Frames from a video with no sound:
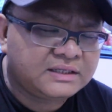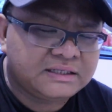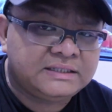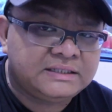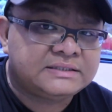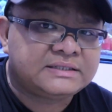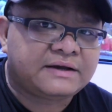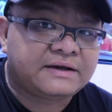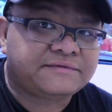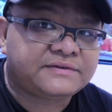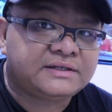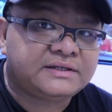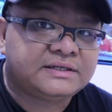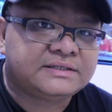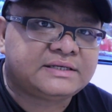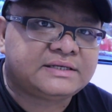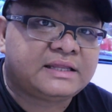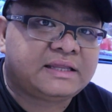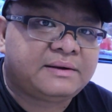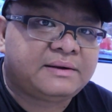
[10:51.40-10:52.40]
is after the
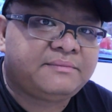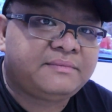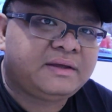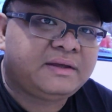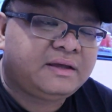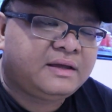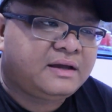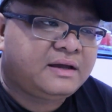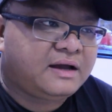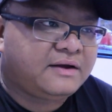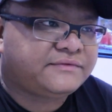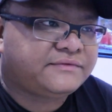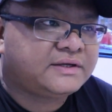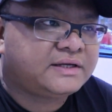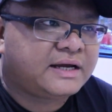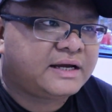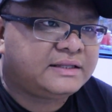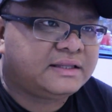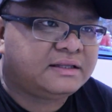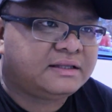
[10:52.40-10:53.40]
setup. After
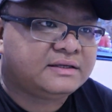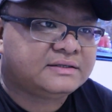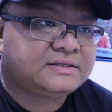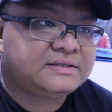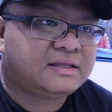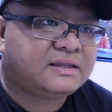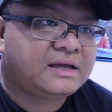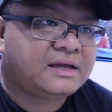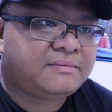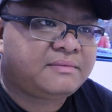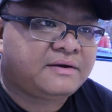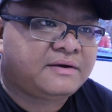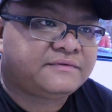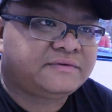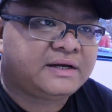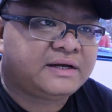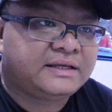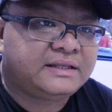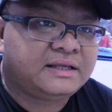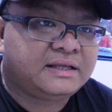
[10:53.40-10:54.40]
I done the setup,
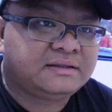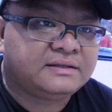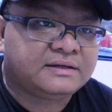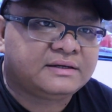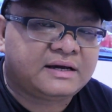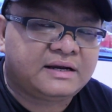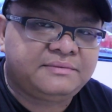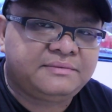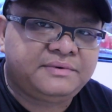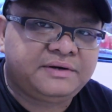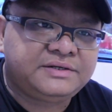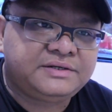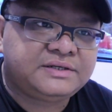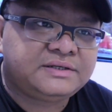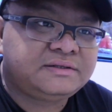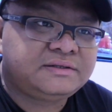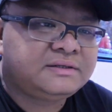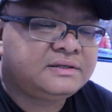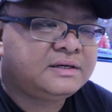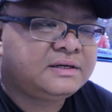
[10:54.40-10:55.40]
after I done the
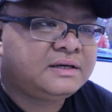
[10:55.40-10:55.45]
calibration,